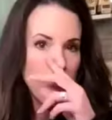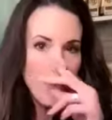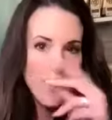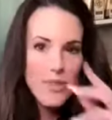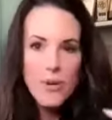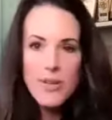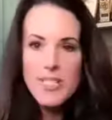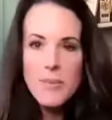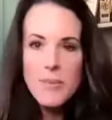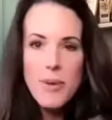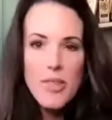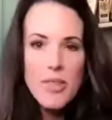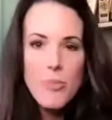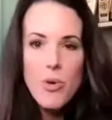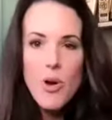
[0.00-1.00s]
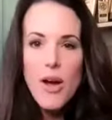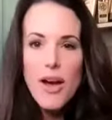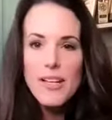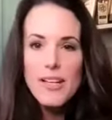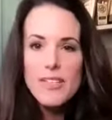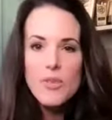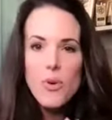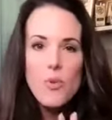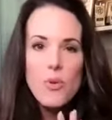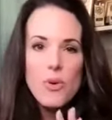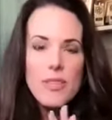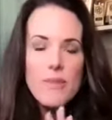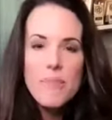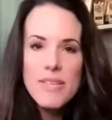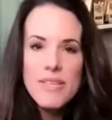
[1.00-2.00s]
Whether it's about the product or
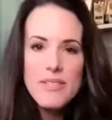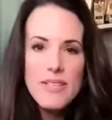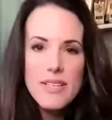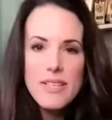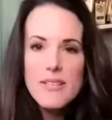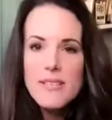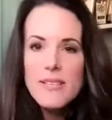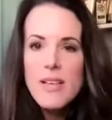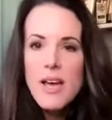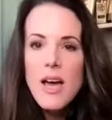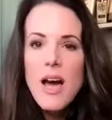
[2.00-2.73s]
the business.